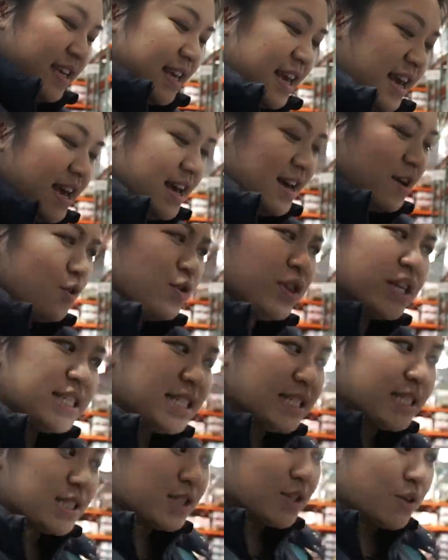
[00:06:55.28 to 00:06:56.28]
yeah. Oh, this
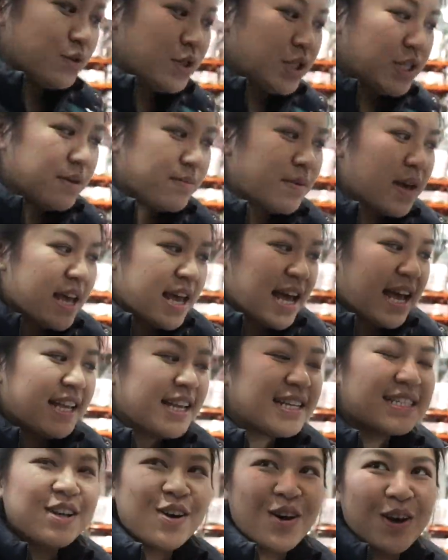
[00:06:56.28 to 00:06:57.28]
is so cheap, and
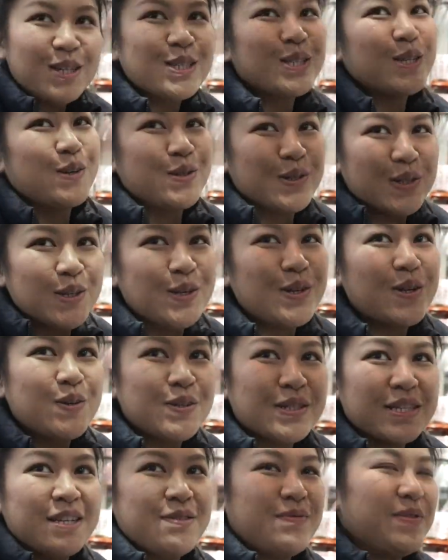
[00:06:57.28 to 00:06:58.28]
it's Costco, so you know
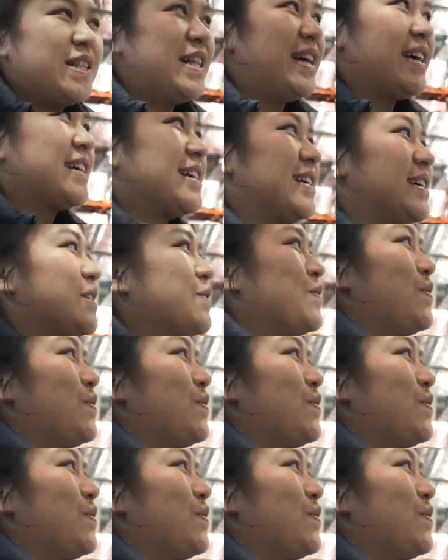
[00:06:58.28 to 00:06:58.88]
it's gonna be like good